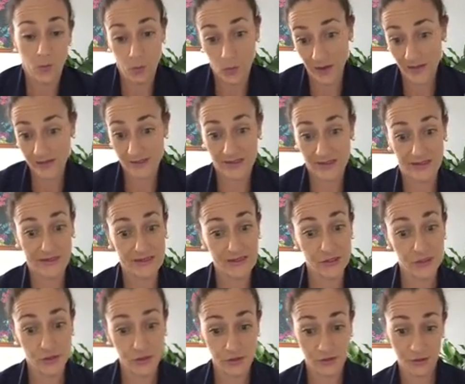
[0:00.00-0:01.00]
1C,
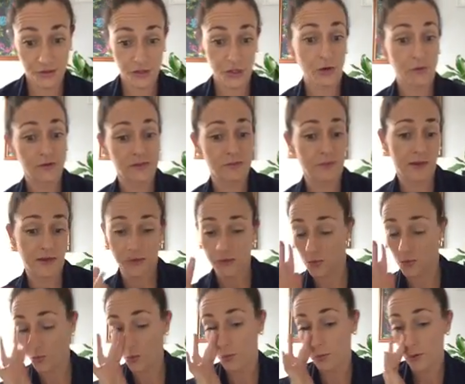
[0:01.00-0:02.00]
to show respect
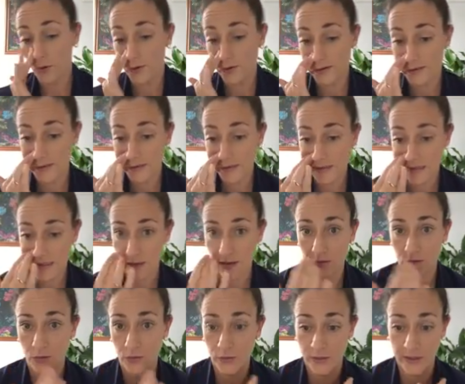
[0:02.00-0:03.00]
to all persons,
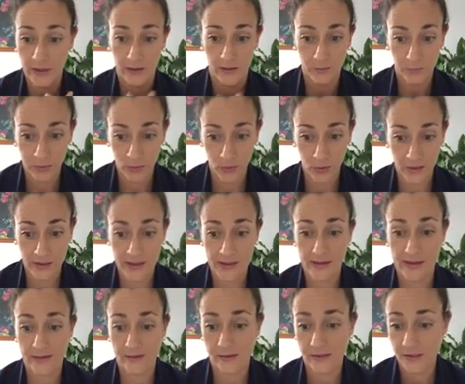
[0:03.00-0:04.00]
including
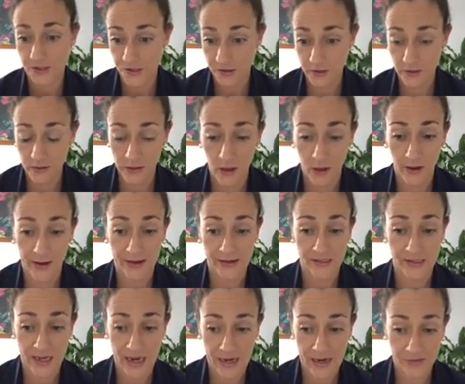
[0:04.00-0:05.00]
employees,
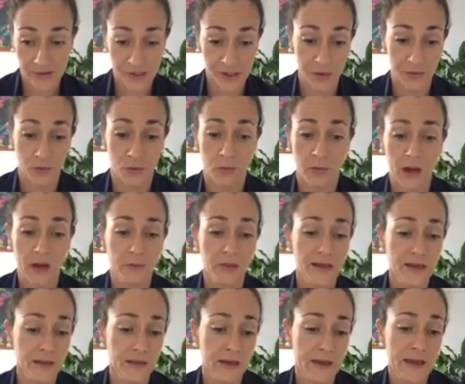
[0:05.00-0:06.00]
clients, and the general
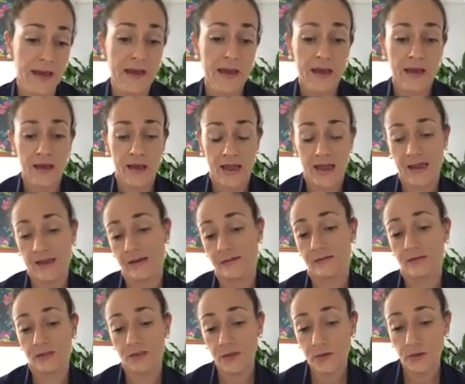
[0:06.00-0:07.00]
public.
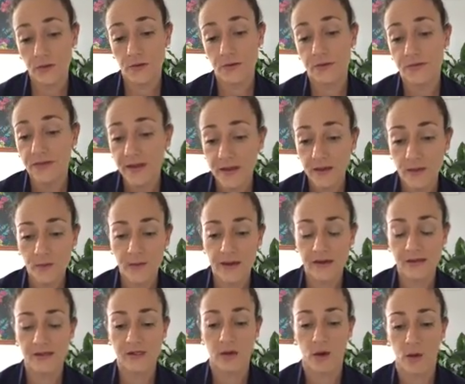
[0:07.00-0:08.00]
And 2, they're
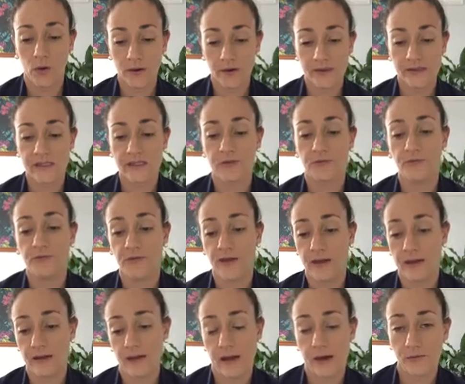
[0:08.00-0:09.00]
committed to honest,
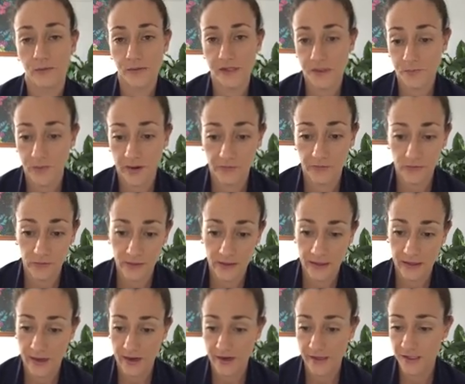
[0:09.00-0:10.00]
fair, and respectful
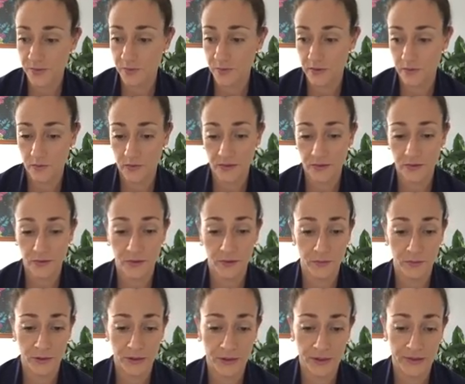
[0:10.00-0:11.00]
engagement with the
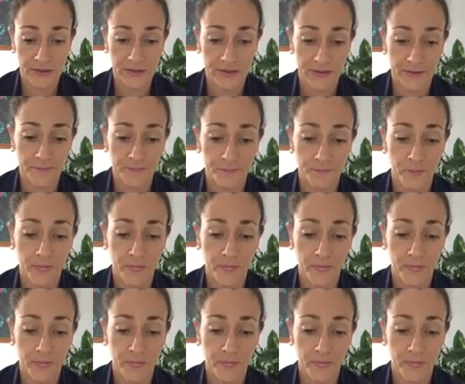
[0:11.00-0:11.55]
community.